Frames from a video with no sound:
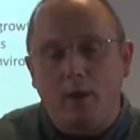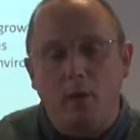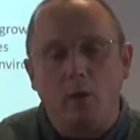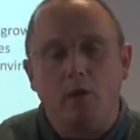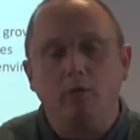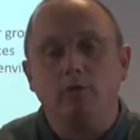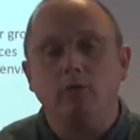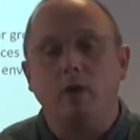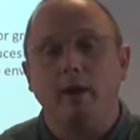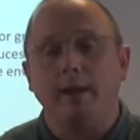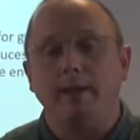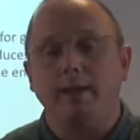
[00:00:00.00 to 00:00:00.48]
were
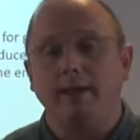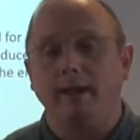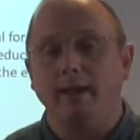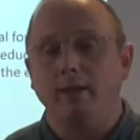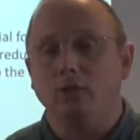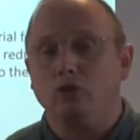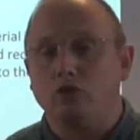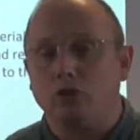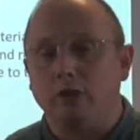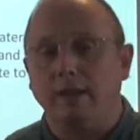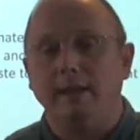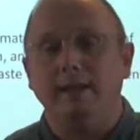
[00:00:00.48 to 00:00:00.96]
writing
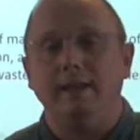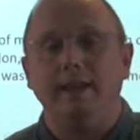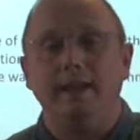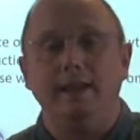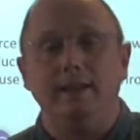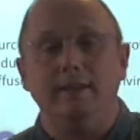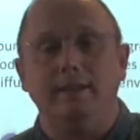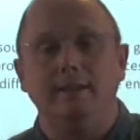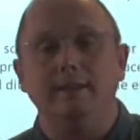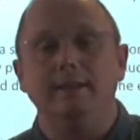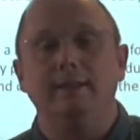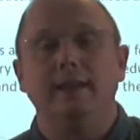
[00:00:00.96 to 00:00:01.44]

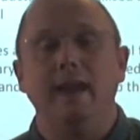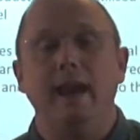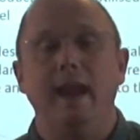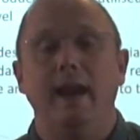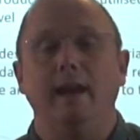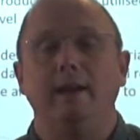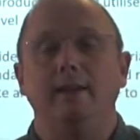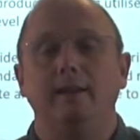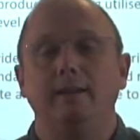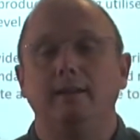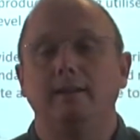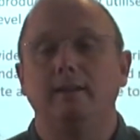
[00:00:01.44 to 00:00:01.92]
treatises and
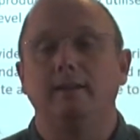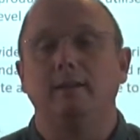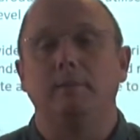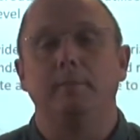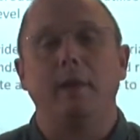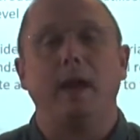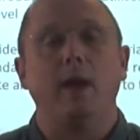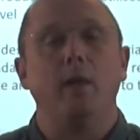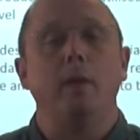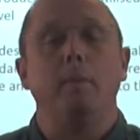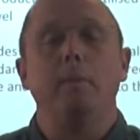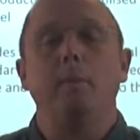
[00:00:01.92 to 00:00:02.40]
texts
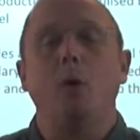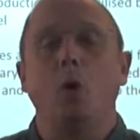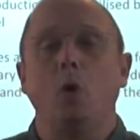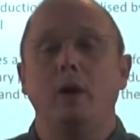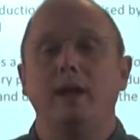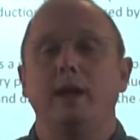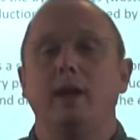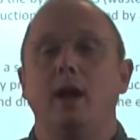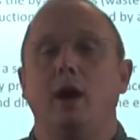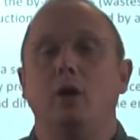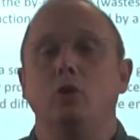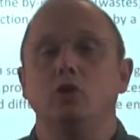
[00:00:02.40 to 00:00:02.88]
about the
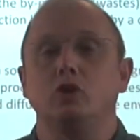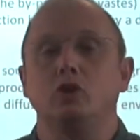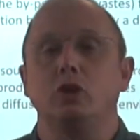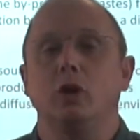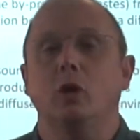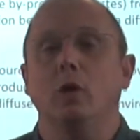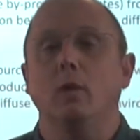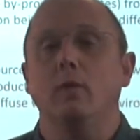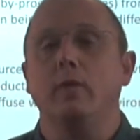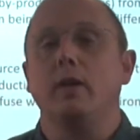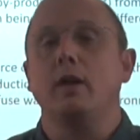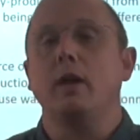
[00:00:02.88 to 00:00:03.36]
polyculture
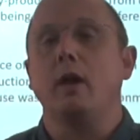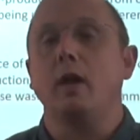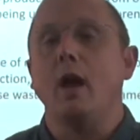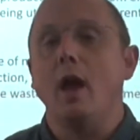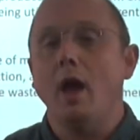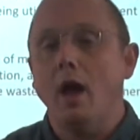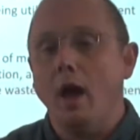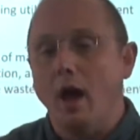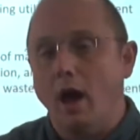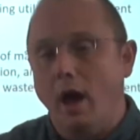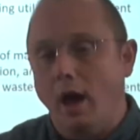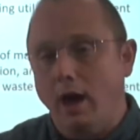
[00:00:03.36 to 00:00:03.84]

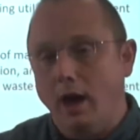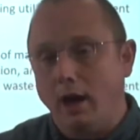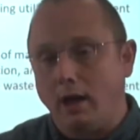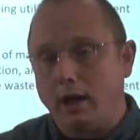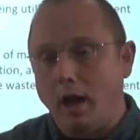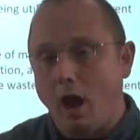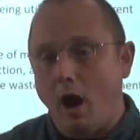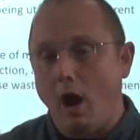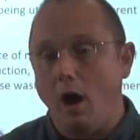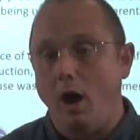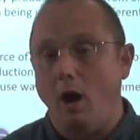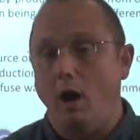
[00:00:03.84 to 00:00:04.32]
of
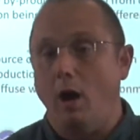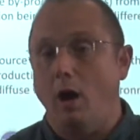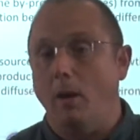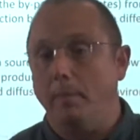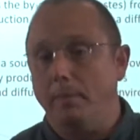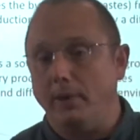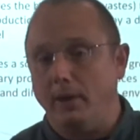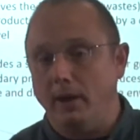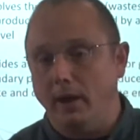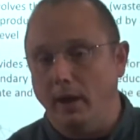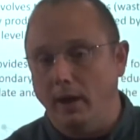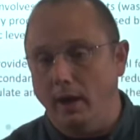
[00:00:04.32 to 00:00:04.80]

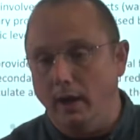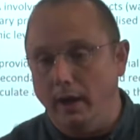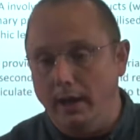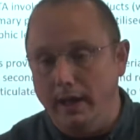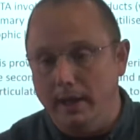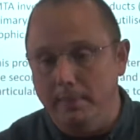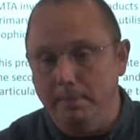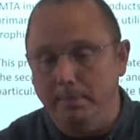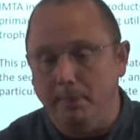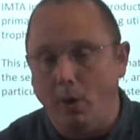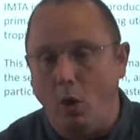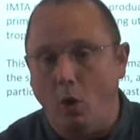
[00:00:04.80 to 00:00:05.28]
carp
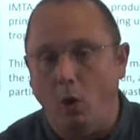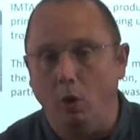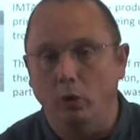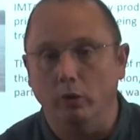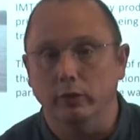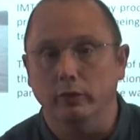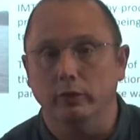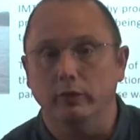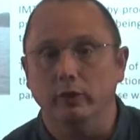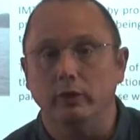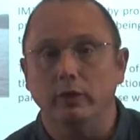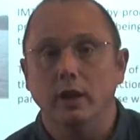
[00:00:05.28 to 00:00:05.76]
in
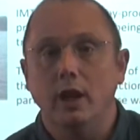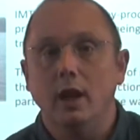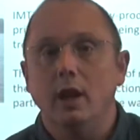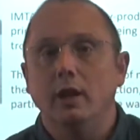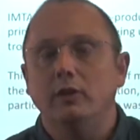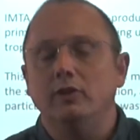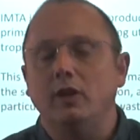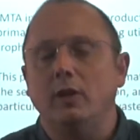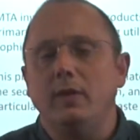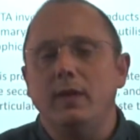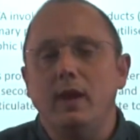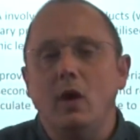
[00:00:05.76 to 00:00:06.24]
ponds.
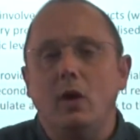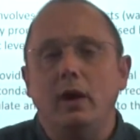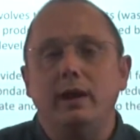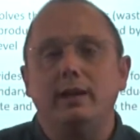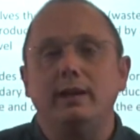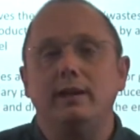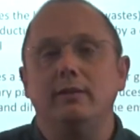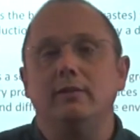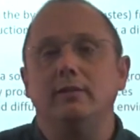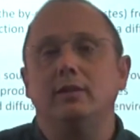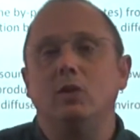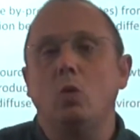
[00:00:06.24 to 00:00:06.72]
So the
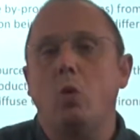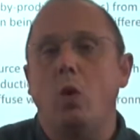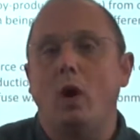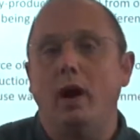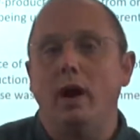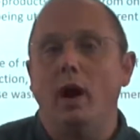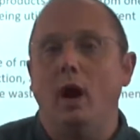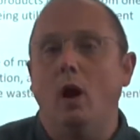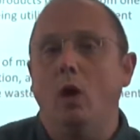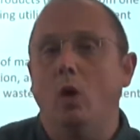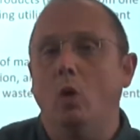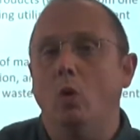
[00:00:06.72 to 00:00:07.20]
idea is
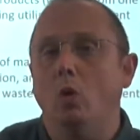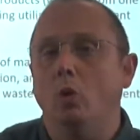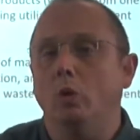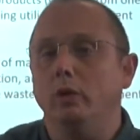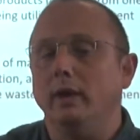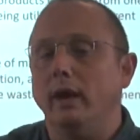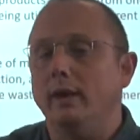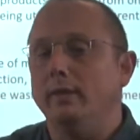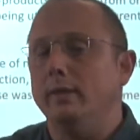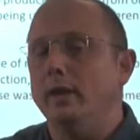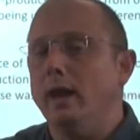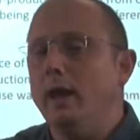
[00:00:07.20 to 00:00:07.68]
quite old,
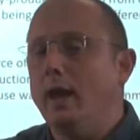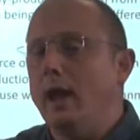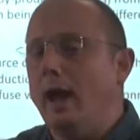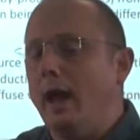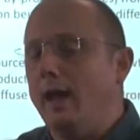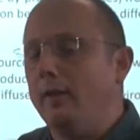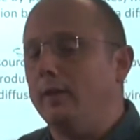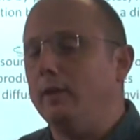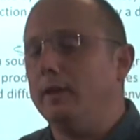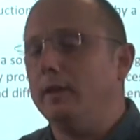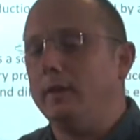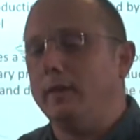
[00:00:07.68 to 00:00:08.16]
and
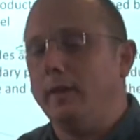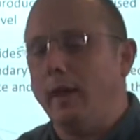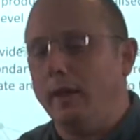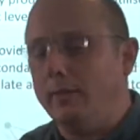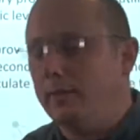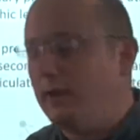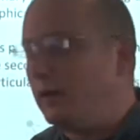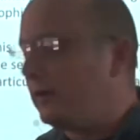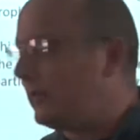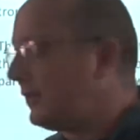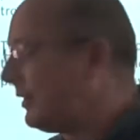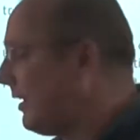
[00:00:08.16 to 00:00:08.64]

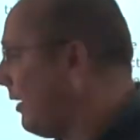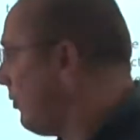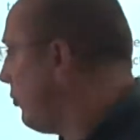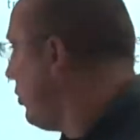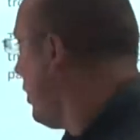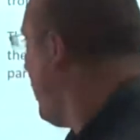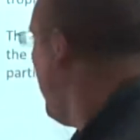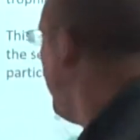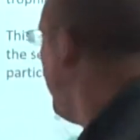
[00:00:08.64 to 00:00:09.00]
there's several